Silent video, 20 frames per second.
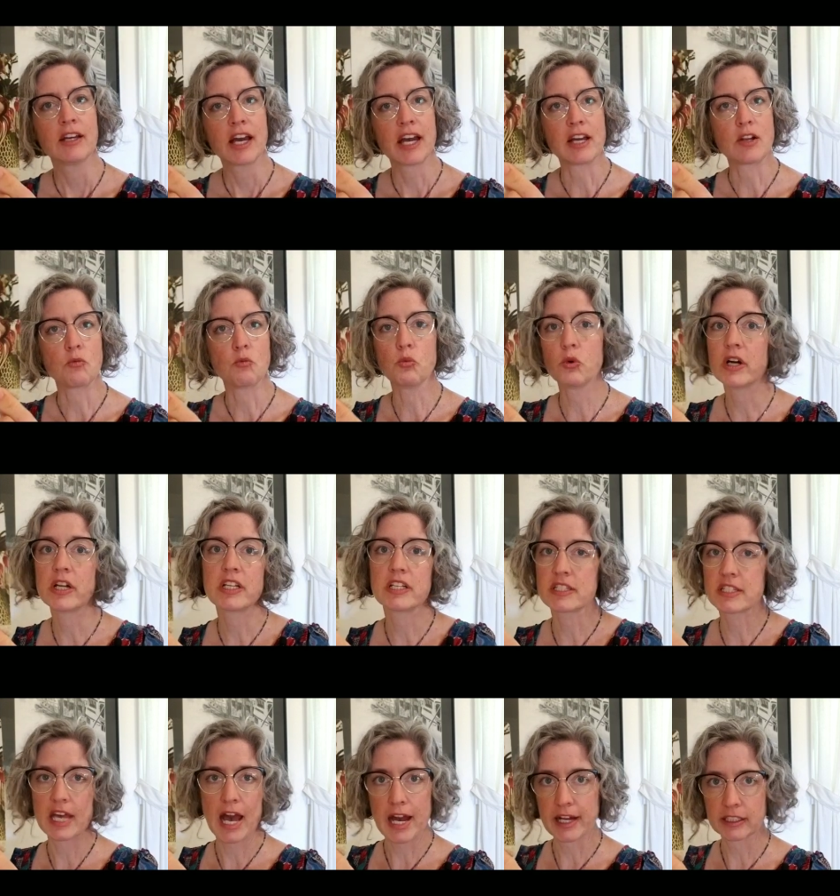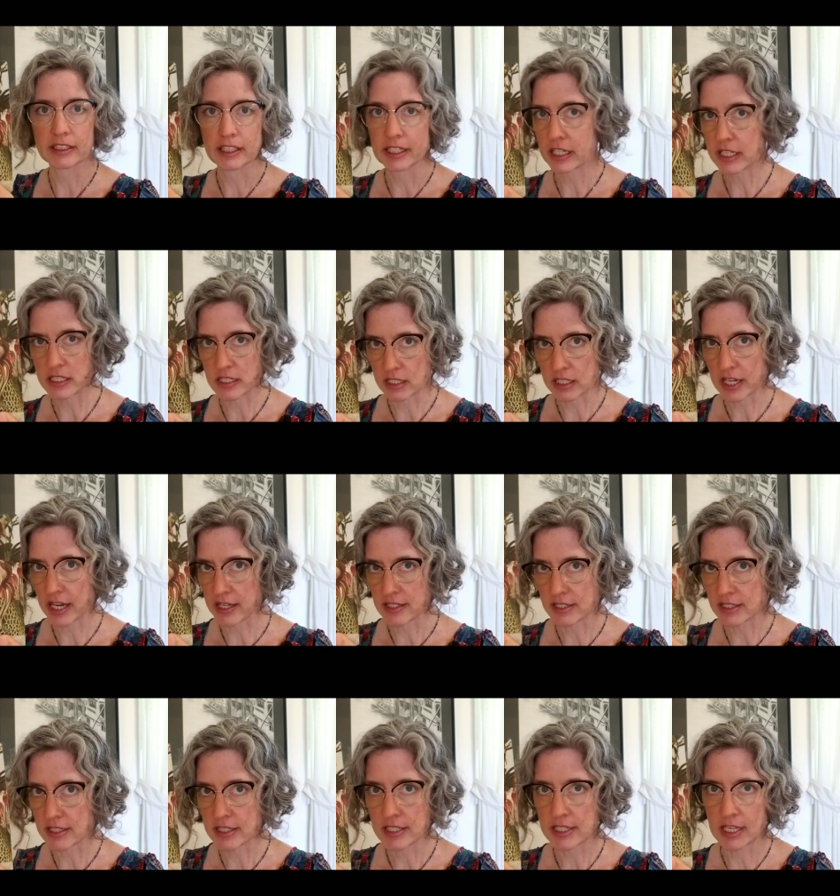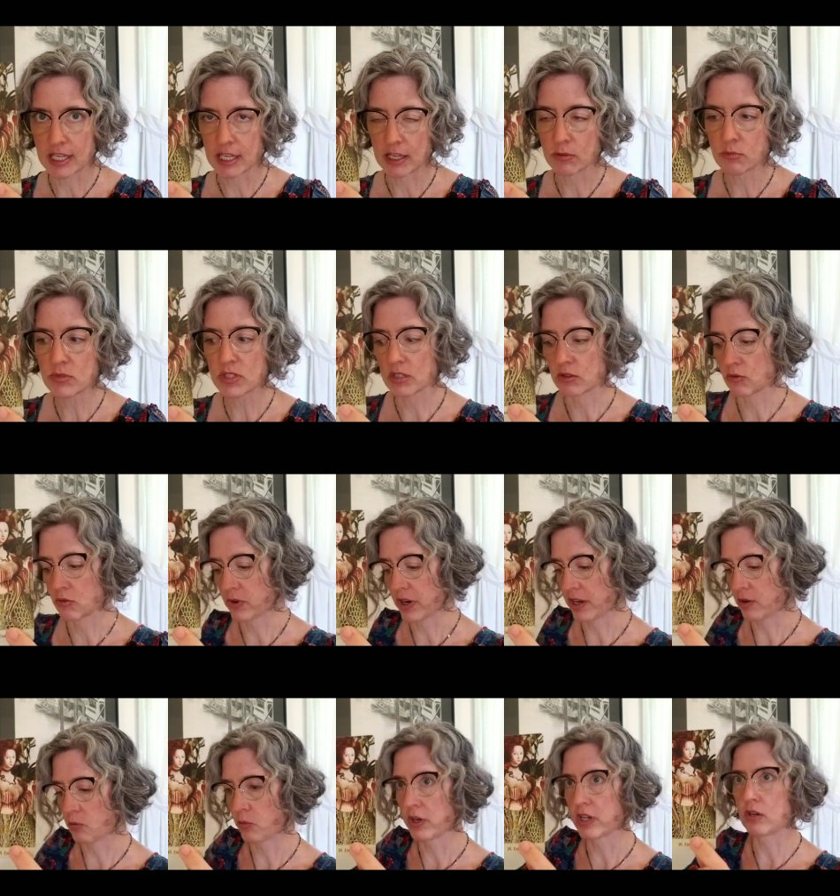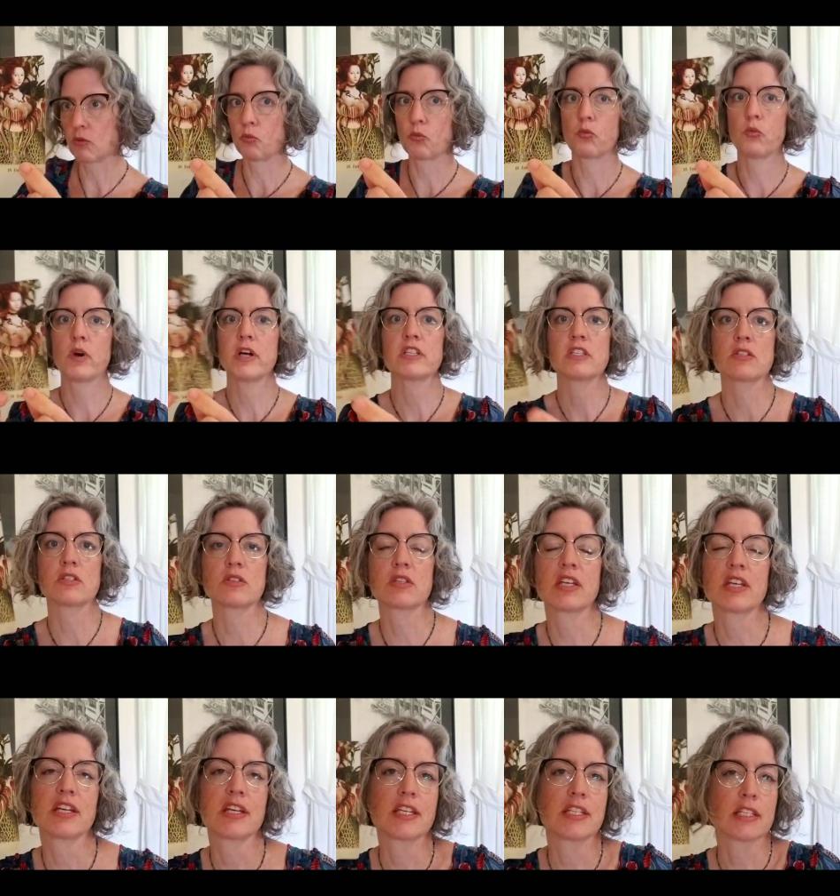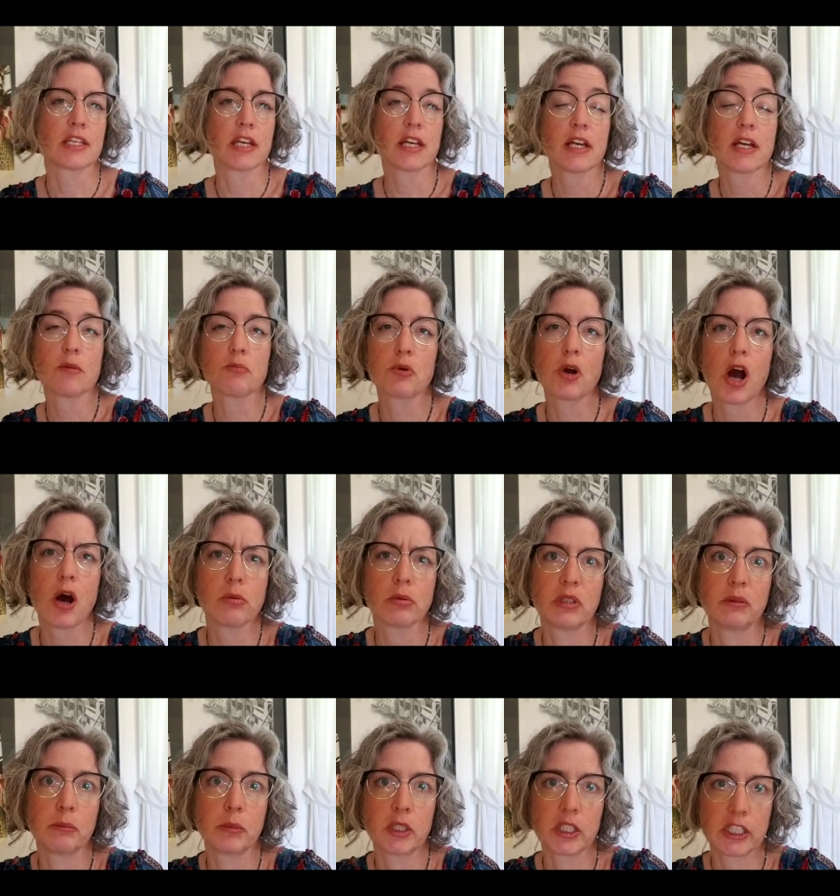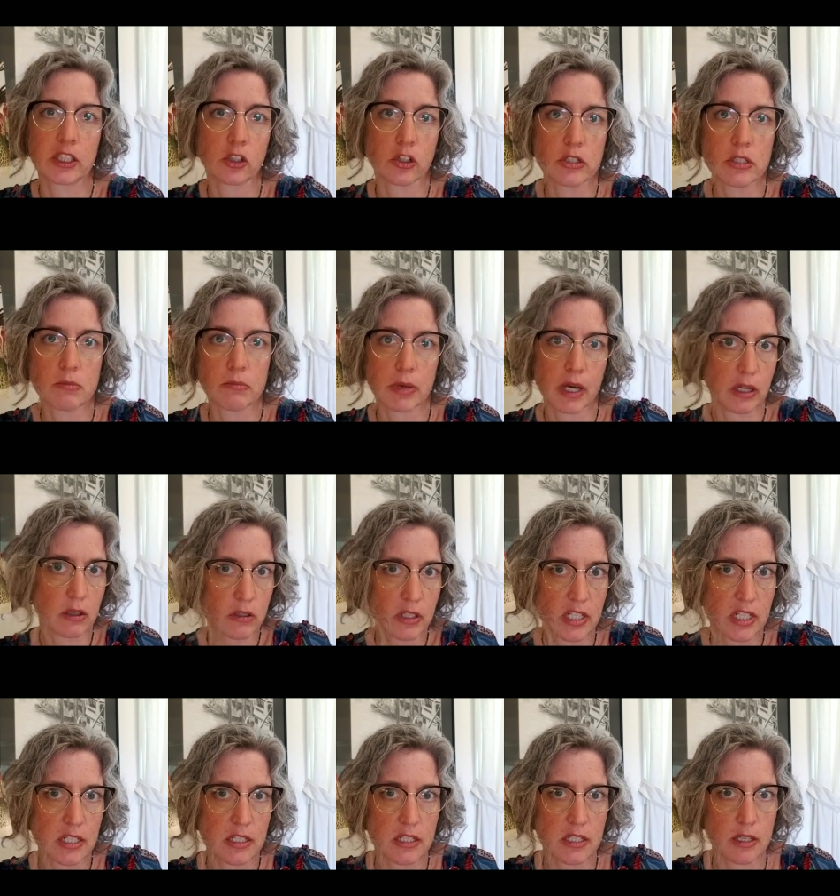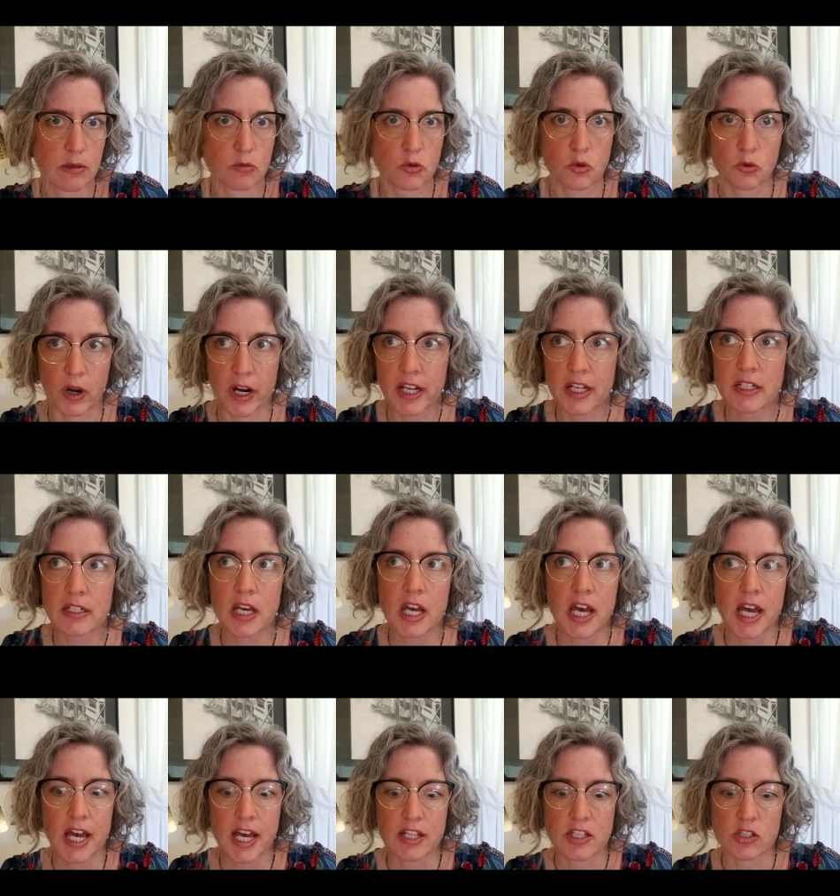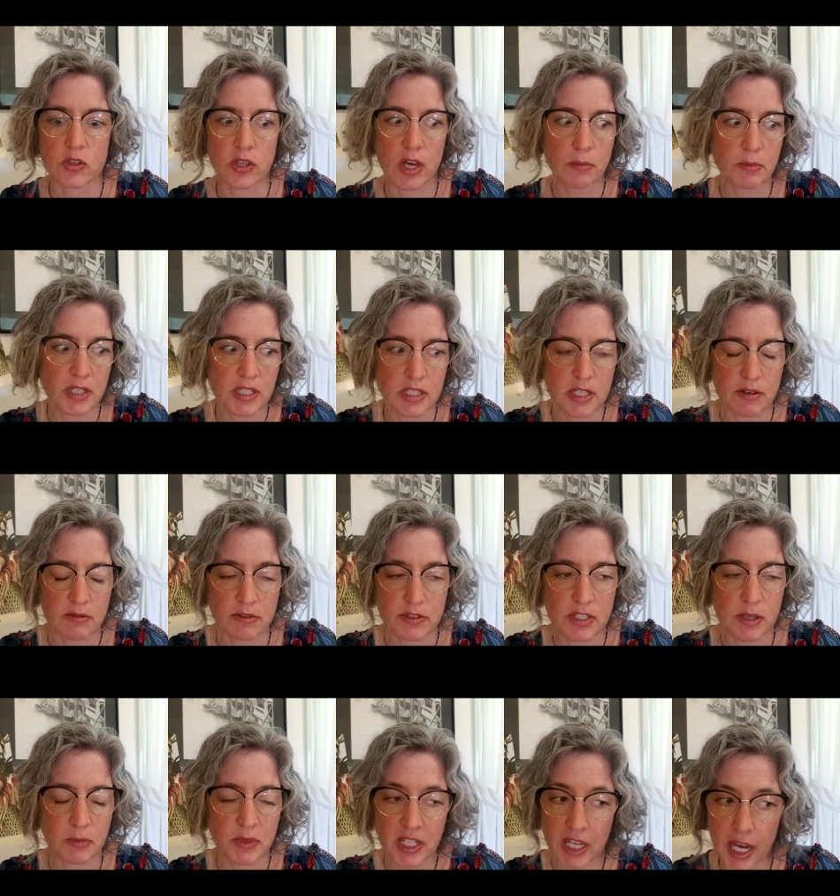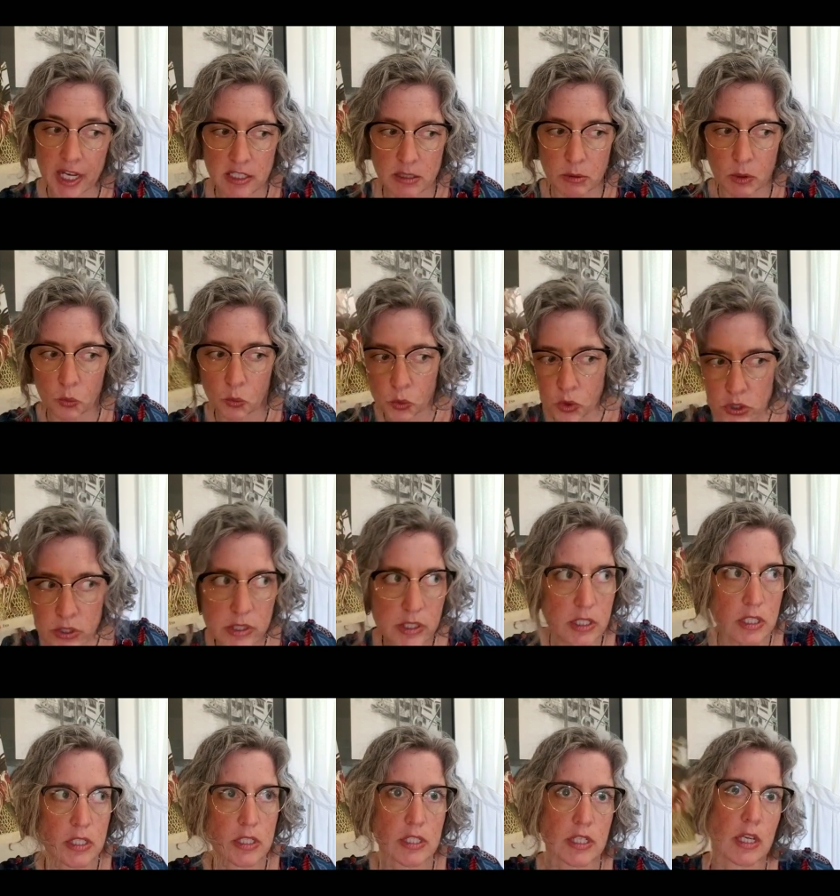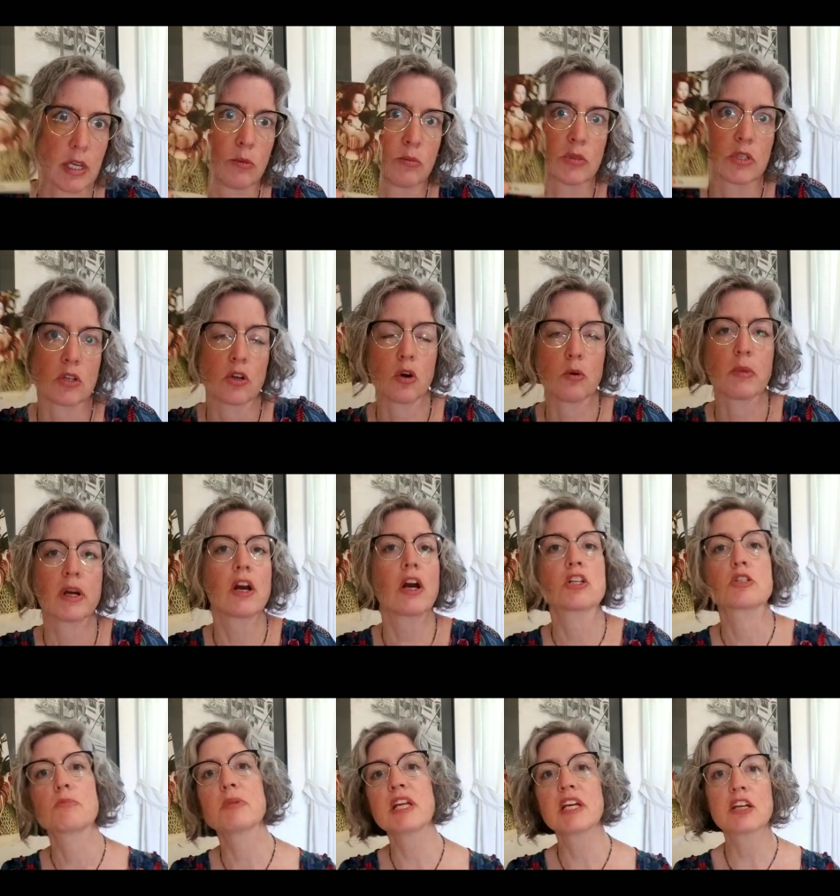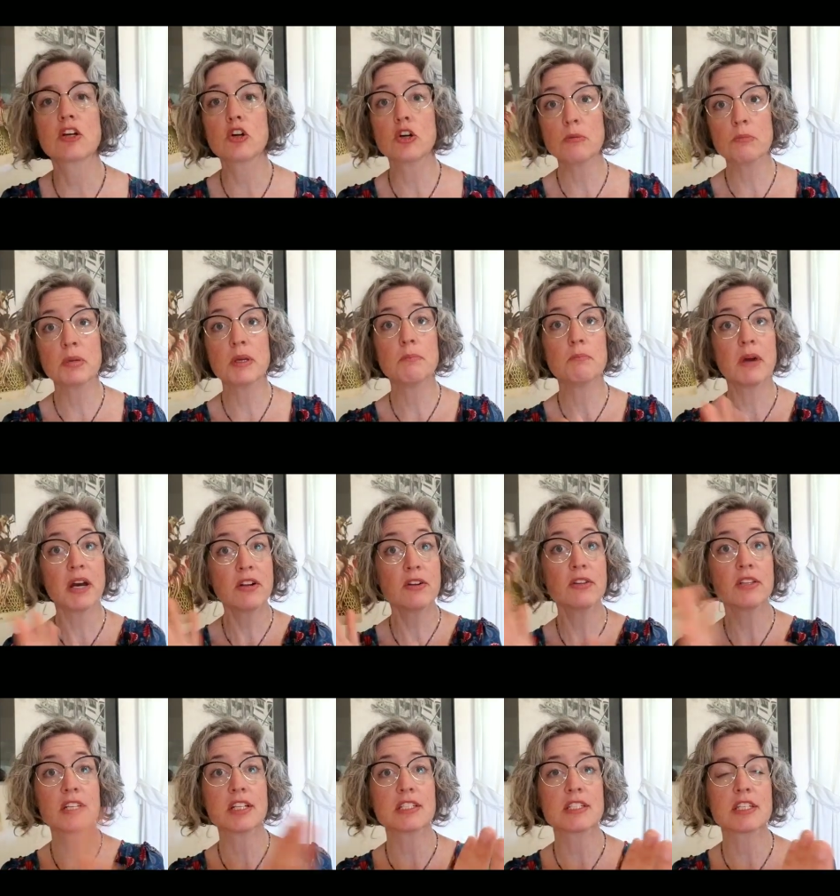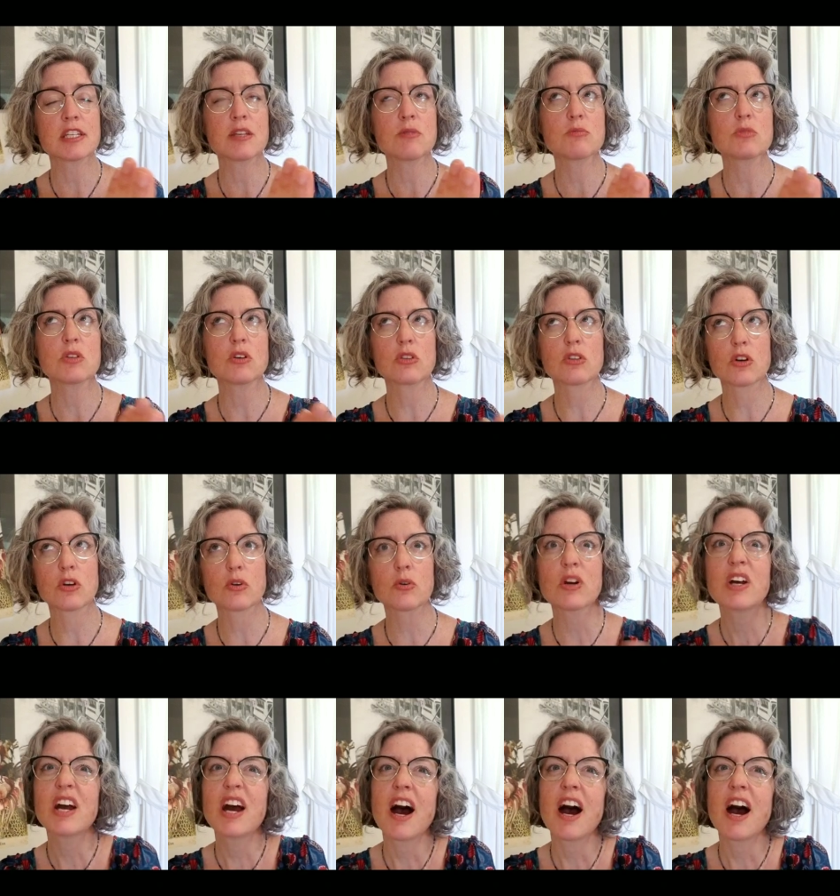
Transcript: and what exactly isn't as it seems and, and what what's is it probably looks better than it seems right and so that means that something has to be worse than it seems and oh my gosh but it could be better than it seems although